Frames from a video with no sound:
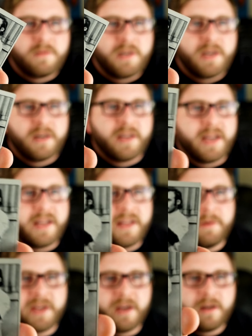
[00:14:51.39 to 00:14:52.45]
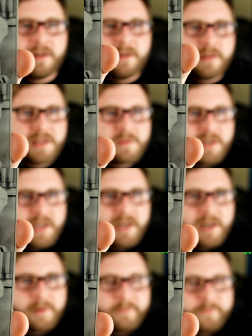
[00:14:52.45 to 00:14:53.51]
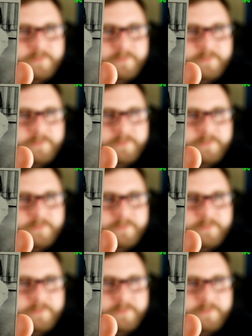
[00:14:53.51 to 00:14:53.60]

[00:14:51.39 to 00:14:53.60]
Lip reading: one here? Yeah, there we go. This one here.